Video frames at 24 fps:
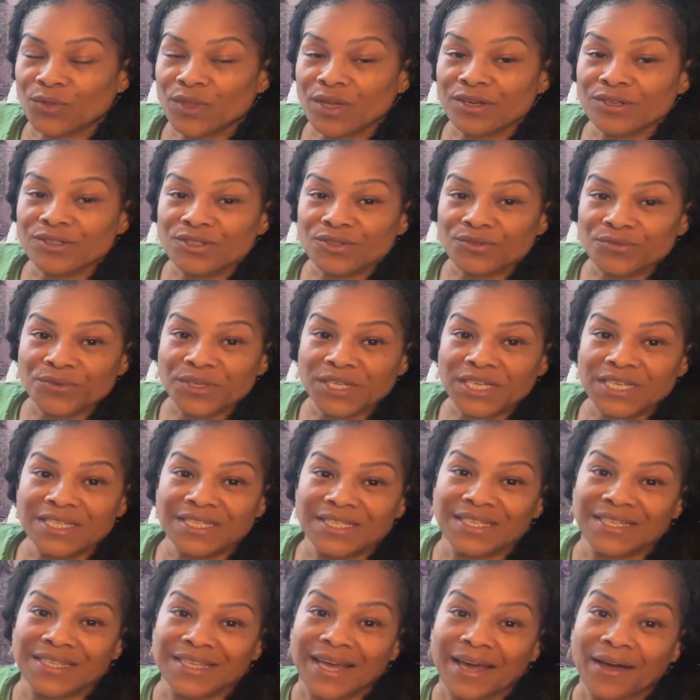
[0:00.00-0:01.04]
there's a
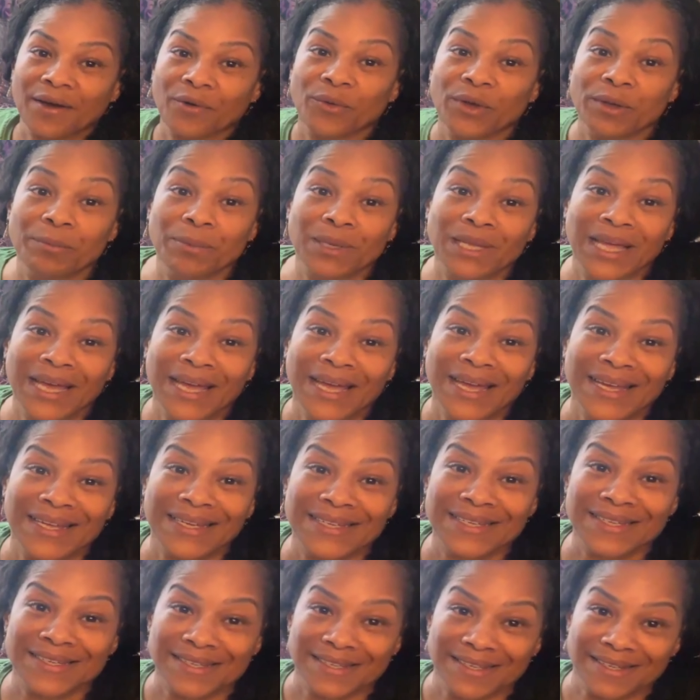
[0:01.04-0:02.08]
reason that we
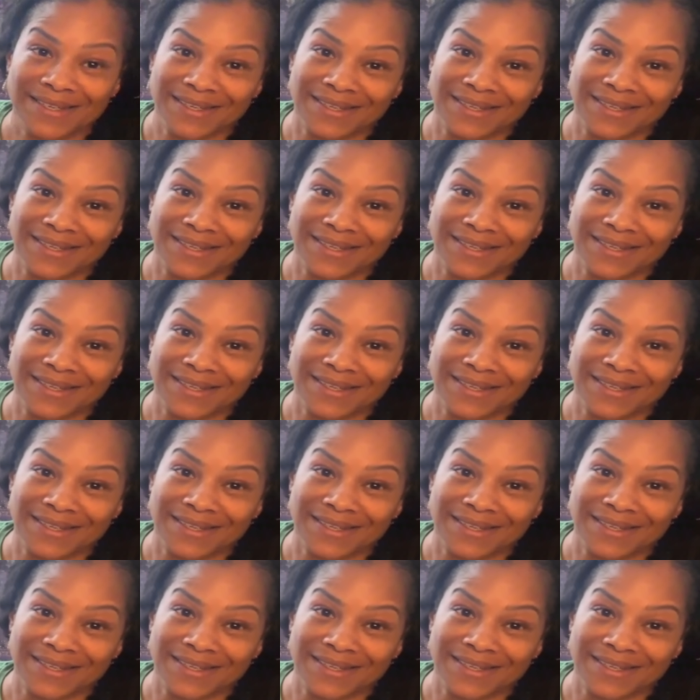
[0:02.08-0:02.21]
plant.